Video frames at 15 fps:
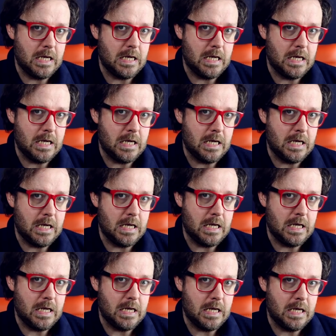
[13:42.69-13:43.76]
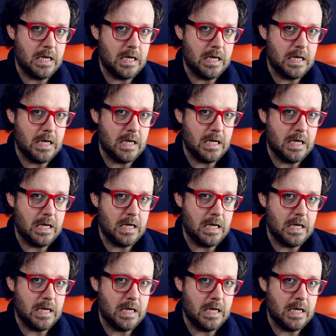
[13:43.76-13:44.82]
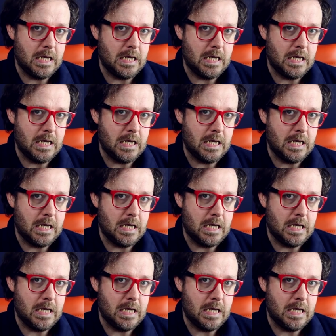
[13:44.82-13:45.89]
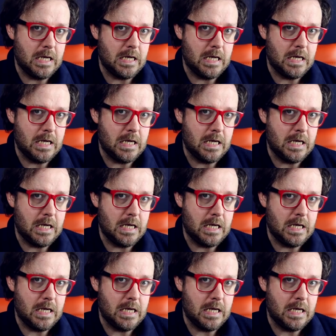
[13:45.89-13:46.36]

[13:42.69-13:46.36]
No words are spoken by the person on screen.